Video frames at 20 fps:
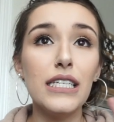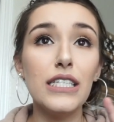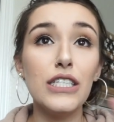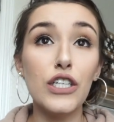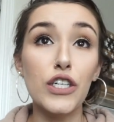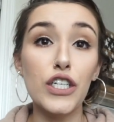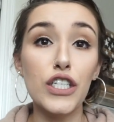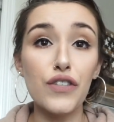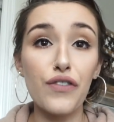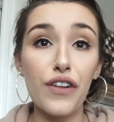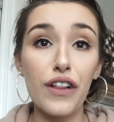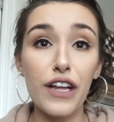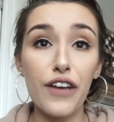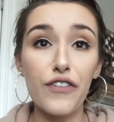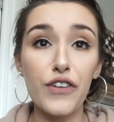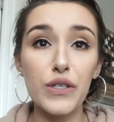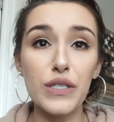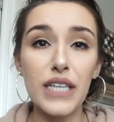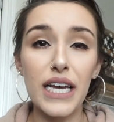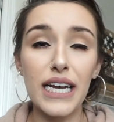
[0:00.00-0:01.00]
nurse for like a
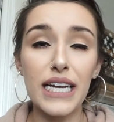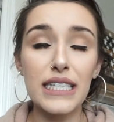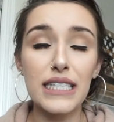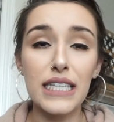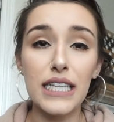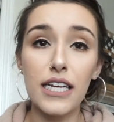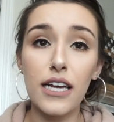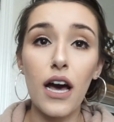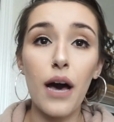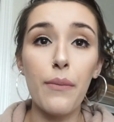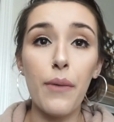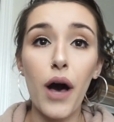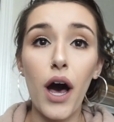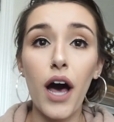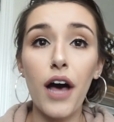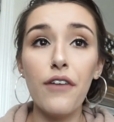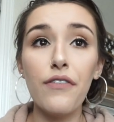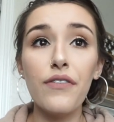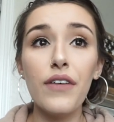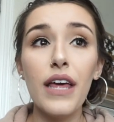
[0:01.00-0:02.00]
few seconds and then come
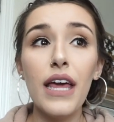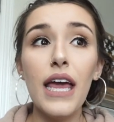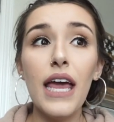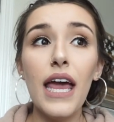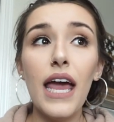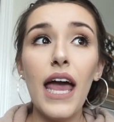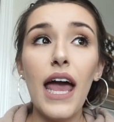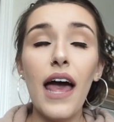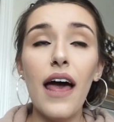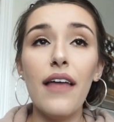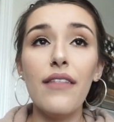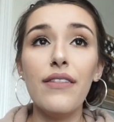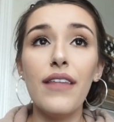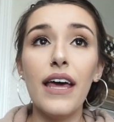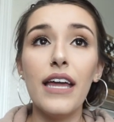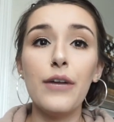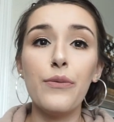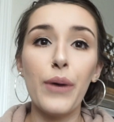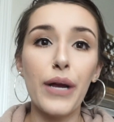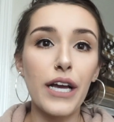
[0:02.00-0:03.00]
off and
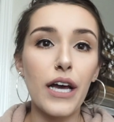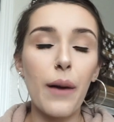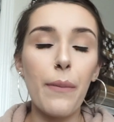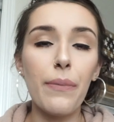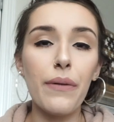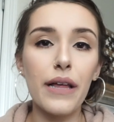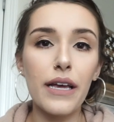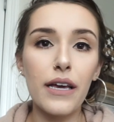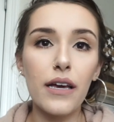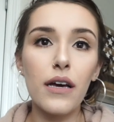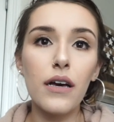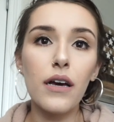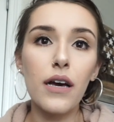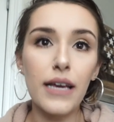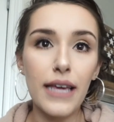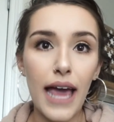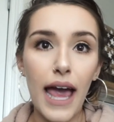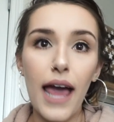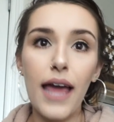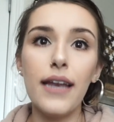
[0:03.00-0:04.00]
then wake up like
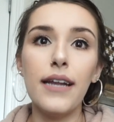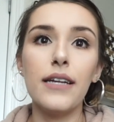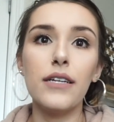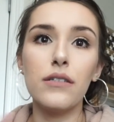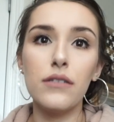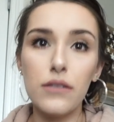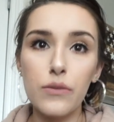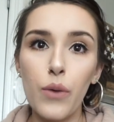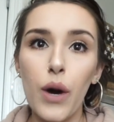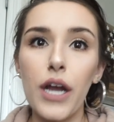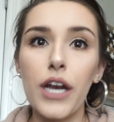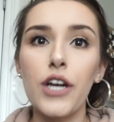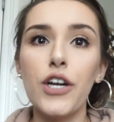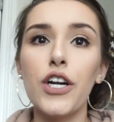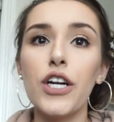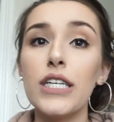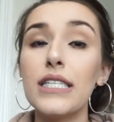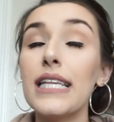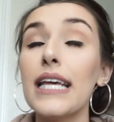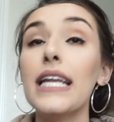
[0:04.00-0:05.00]
again and want to
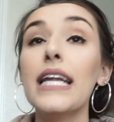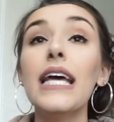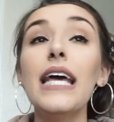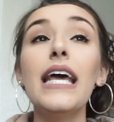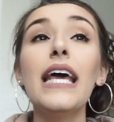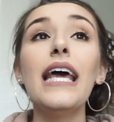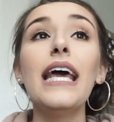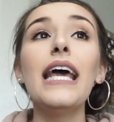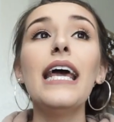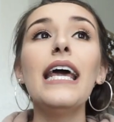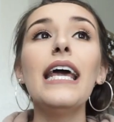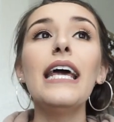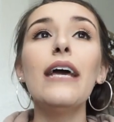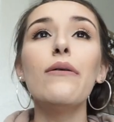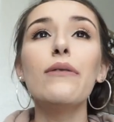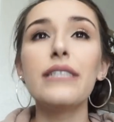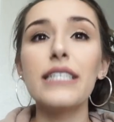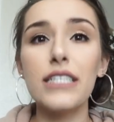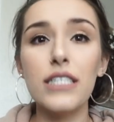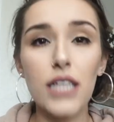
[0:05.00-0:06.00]
nurse and it
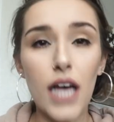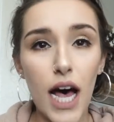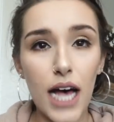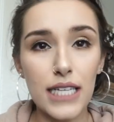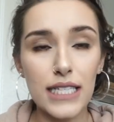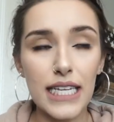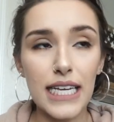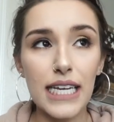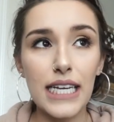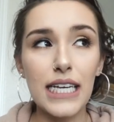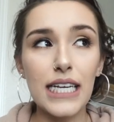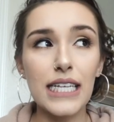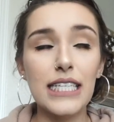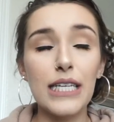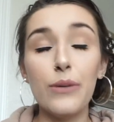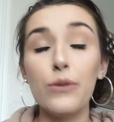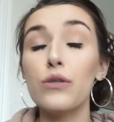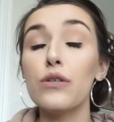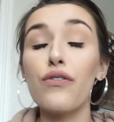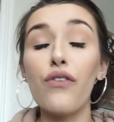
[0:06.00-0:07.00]
was exhausting because
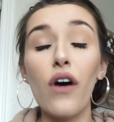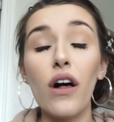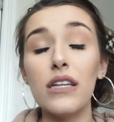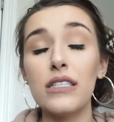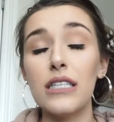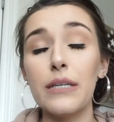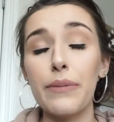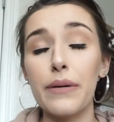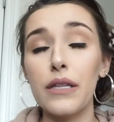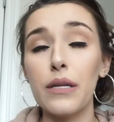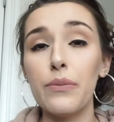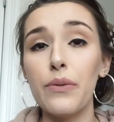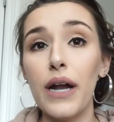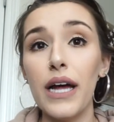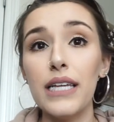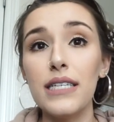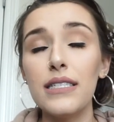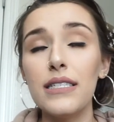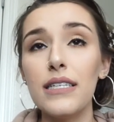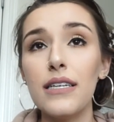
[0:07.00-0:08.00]
he would just fall asleep on the
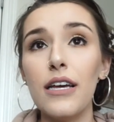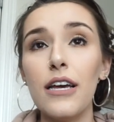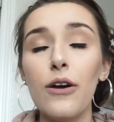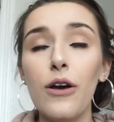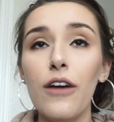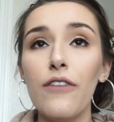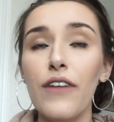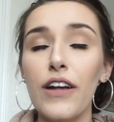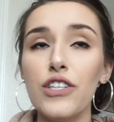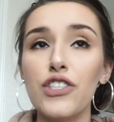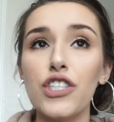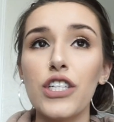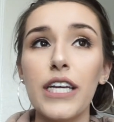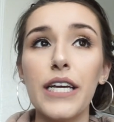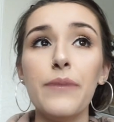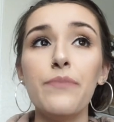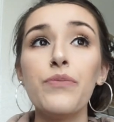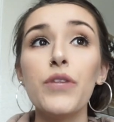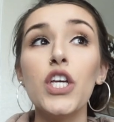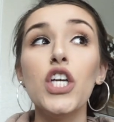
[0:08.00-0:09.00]
breast eventually.
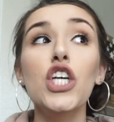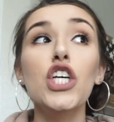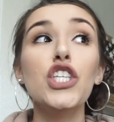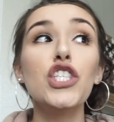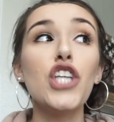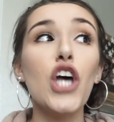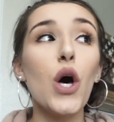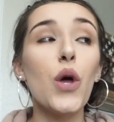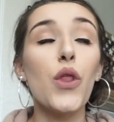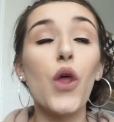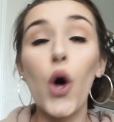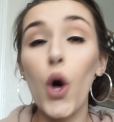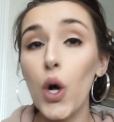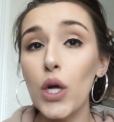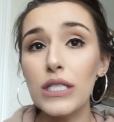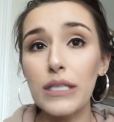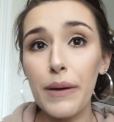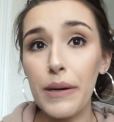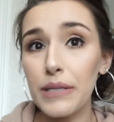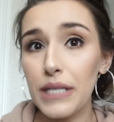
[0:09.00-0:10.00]
So the whole
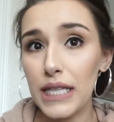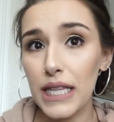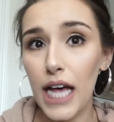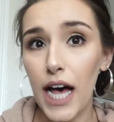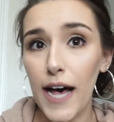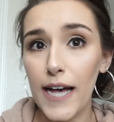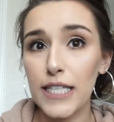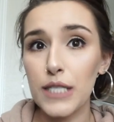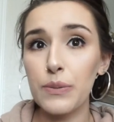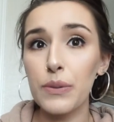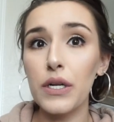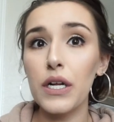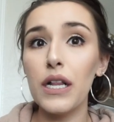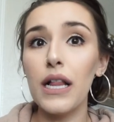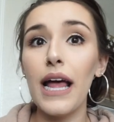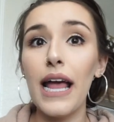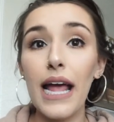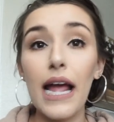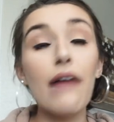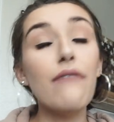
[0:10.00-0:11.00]
time I was at the hospital,
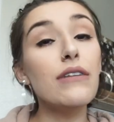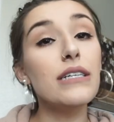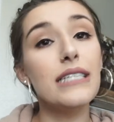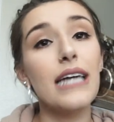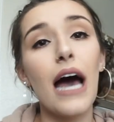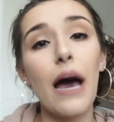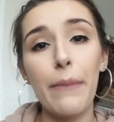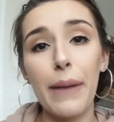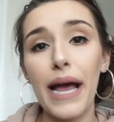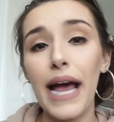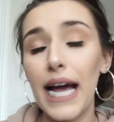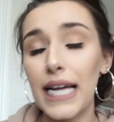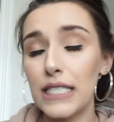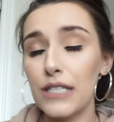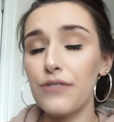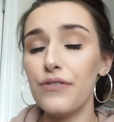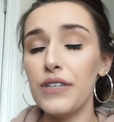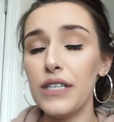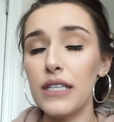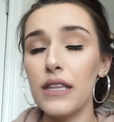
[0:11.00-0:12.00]
every time I had to
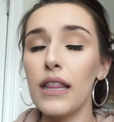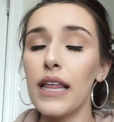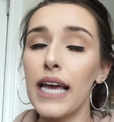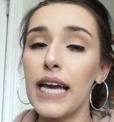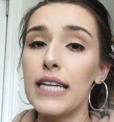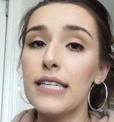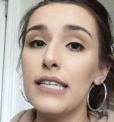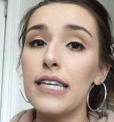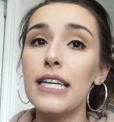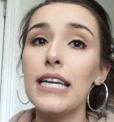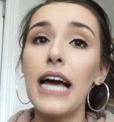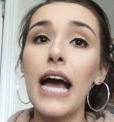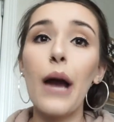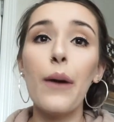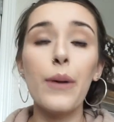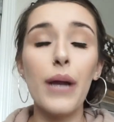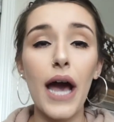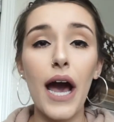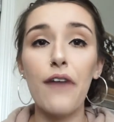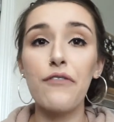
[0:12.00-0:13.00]
feed Landon, I
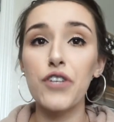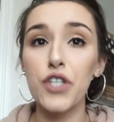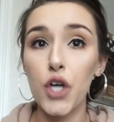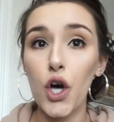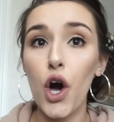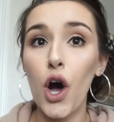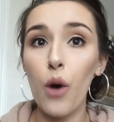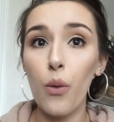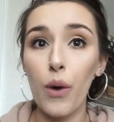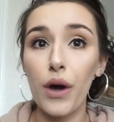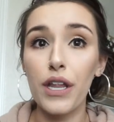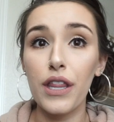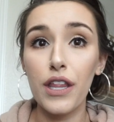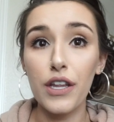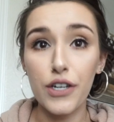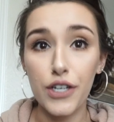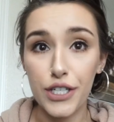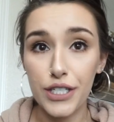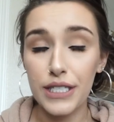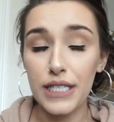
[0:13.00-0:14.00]
would have to call one of the
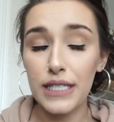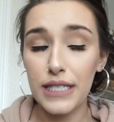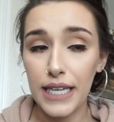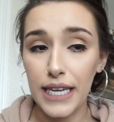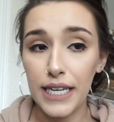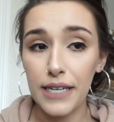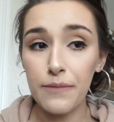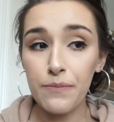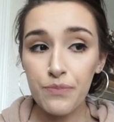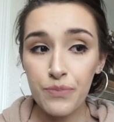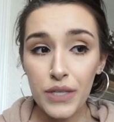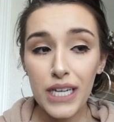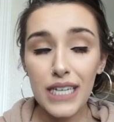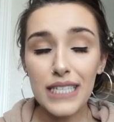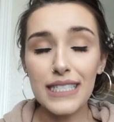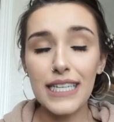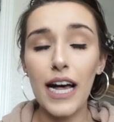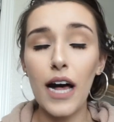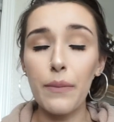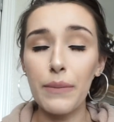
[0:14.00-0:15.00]
nurses in
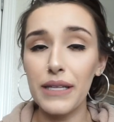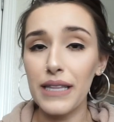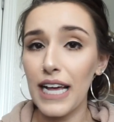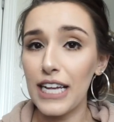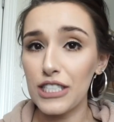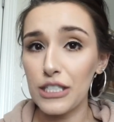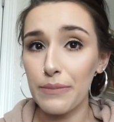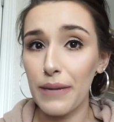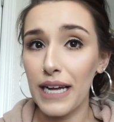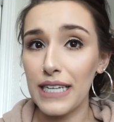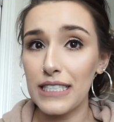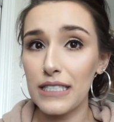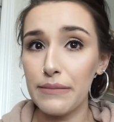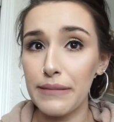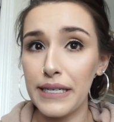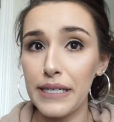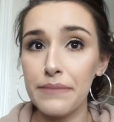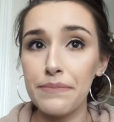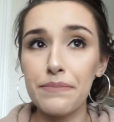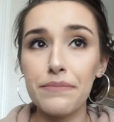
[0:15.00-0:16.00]
to help me latch him onto
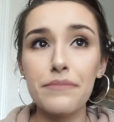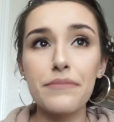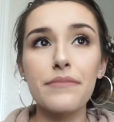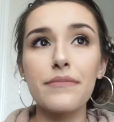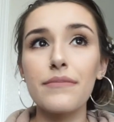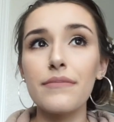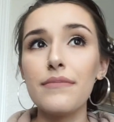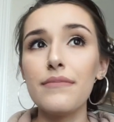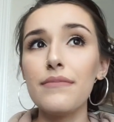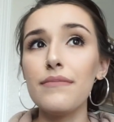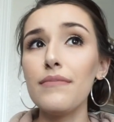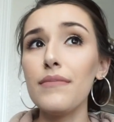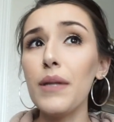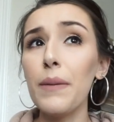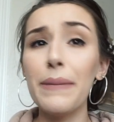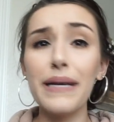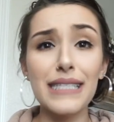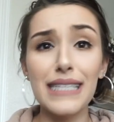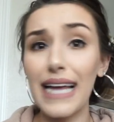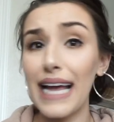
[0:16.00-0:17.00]
me
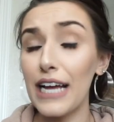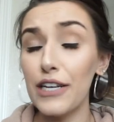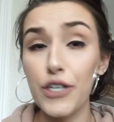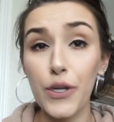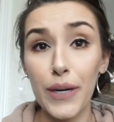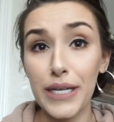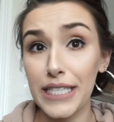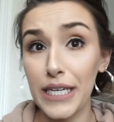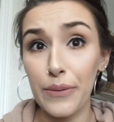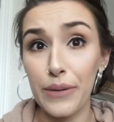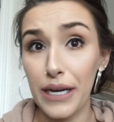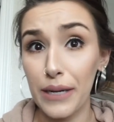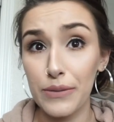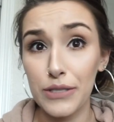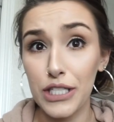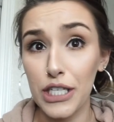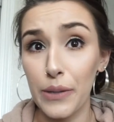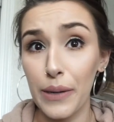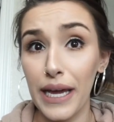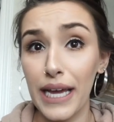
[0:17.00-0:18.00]
because I had no idea what I was
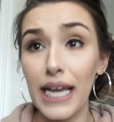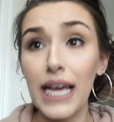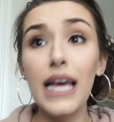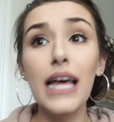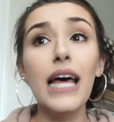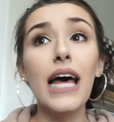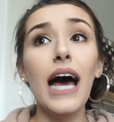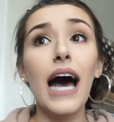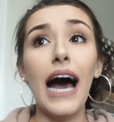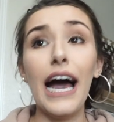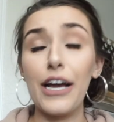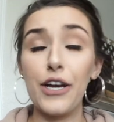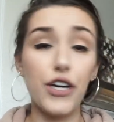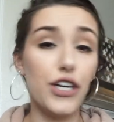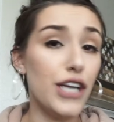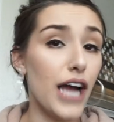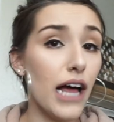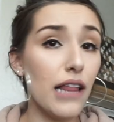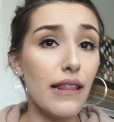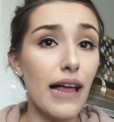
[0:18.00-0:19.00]
doing. I could
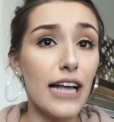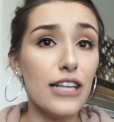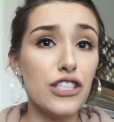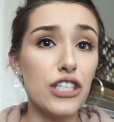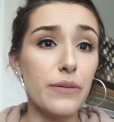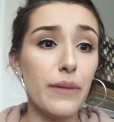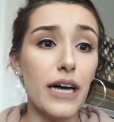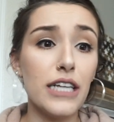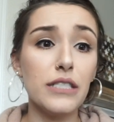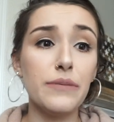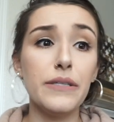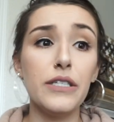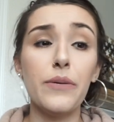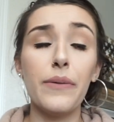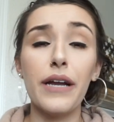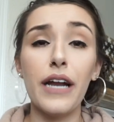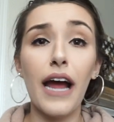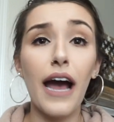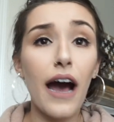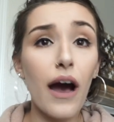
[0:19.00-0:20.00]
not latch him onto me no
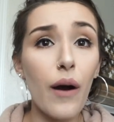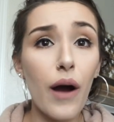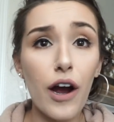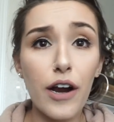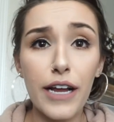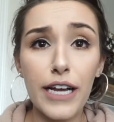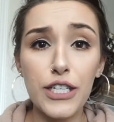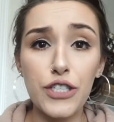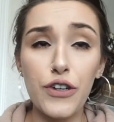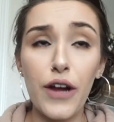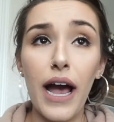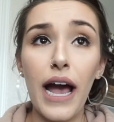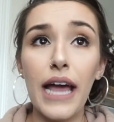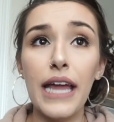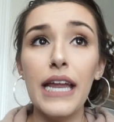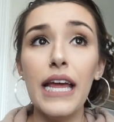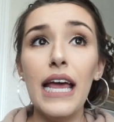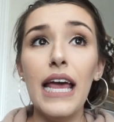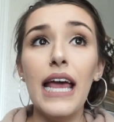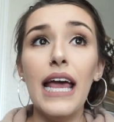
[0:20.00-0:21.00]
matter how hard I
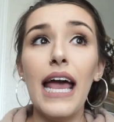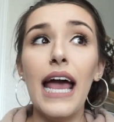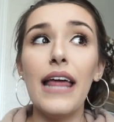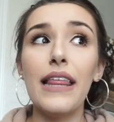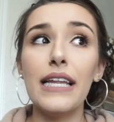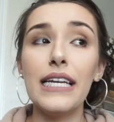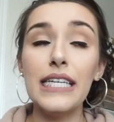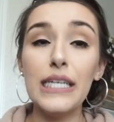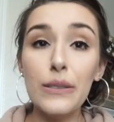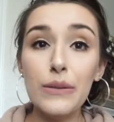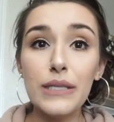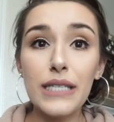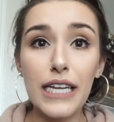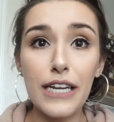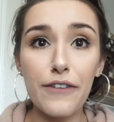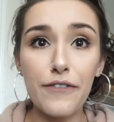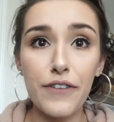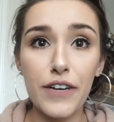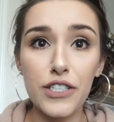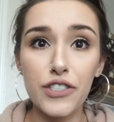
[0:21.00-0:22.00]
tried. And then he was
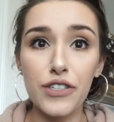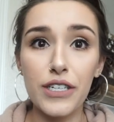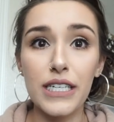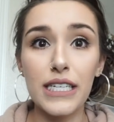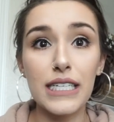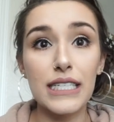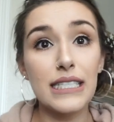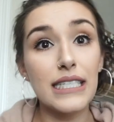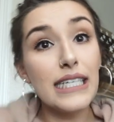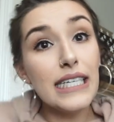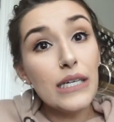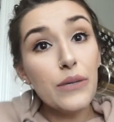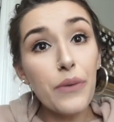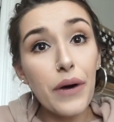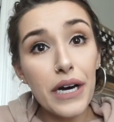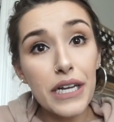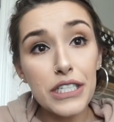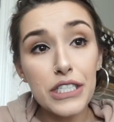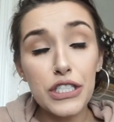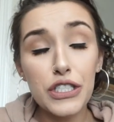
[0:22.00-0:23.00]
getting frustrated because he
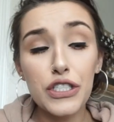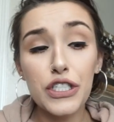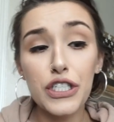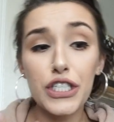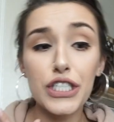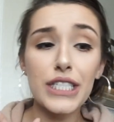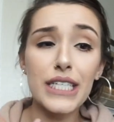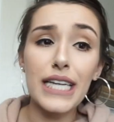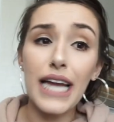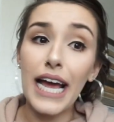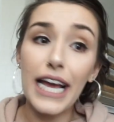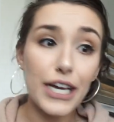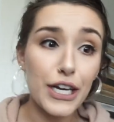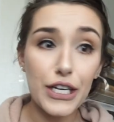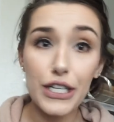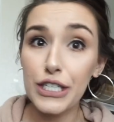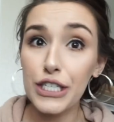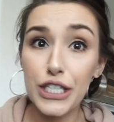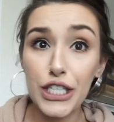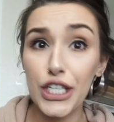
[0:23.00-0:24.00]
wanted to nurse and I
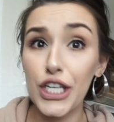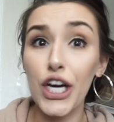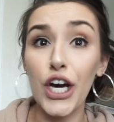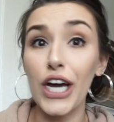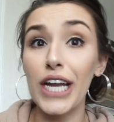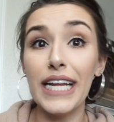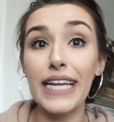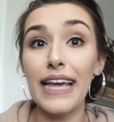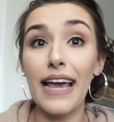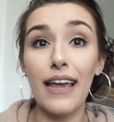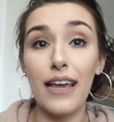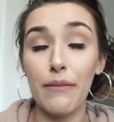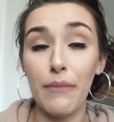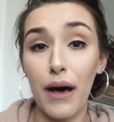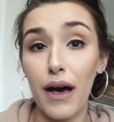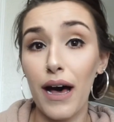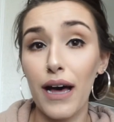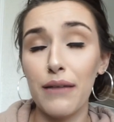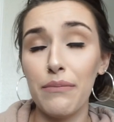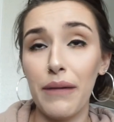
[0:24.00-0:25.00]
couldn't get him
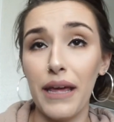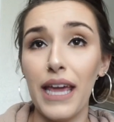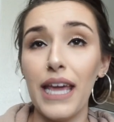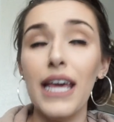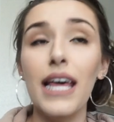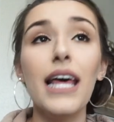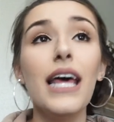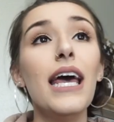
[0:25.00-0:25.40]
on me.